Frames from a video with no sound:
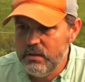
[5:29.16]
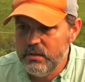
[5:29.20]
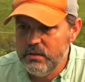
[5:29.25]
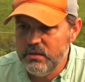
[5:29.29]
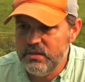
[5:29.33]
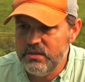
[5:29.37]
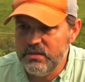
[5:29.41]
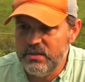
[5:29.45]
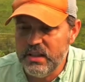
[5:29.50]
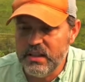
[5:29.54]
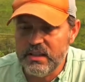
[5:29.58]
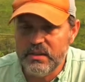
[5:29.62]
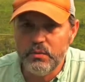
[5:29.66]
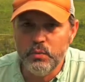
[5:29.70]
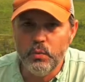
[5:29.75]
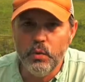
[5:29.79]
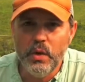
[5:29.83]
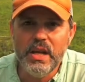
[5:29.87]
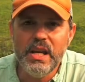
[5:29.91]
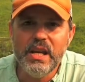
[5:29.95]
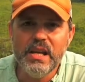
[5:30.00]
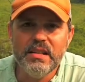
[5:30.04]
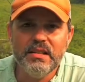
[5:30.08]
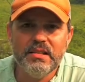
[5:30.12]
6
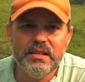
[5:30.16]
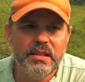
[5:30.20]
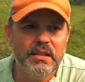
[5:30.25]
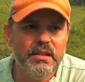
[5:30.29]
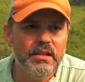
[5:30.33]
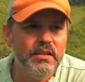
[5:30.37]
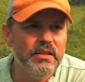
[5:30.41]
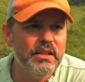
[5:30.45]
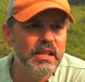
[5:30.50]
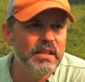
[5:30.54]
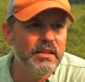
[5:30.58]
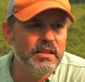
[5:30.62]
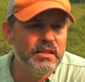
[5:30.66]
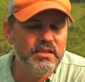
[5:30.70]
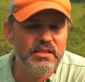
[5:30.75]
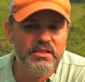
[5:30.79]
weeks in the